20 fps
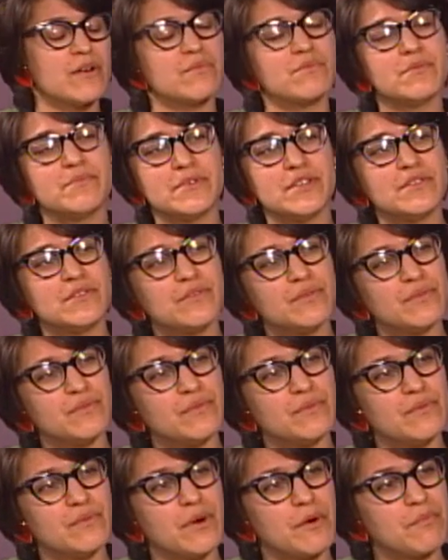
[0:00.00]
a woman
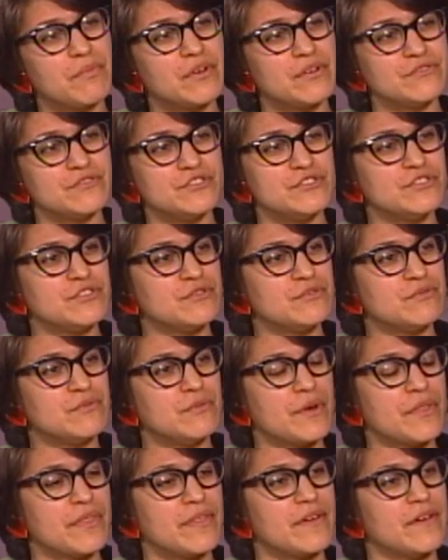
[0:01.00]
who approached you
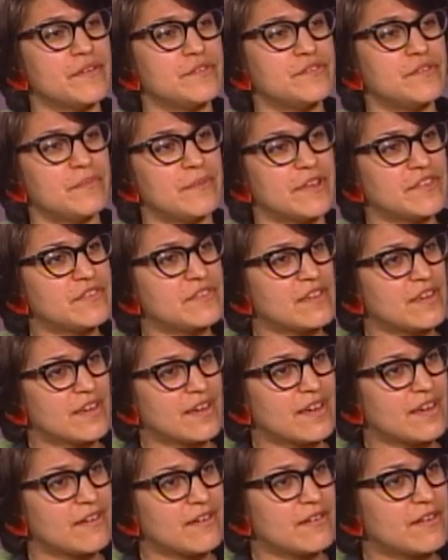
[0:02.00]
with a
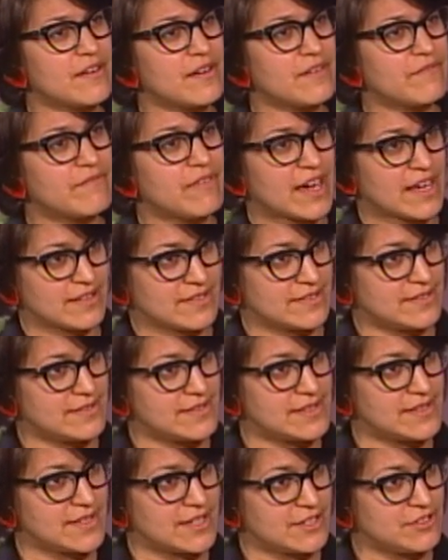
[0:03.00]
domestic
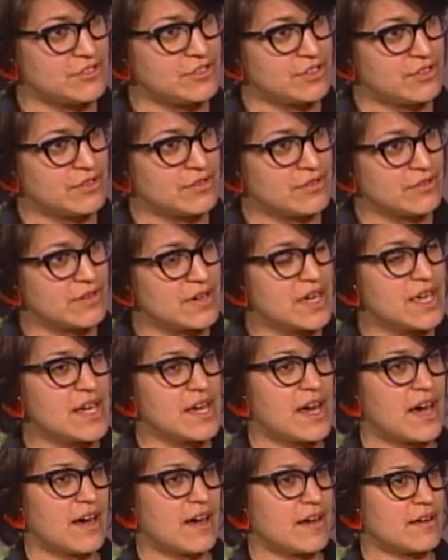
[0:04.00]
violence issue,
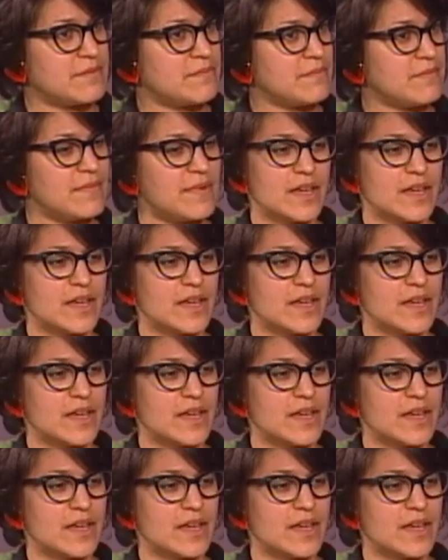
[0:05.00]
um, mm-hmm.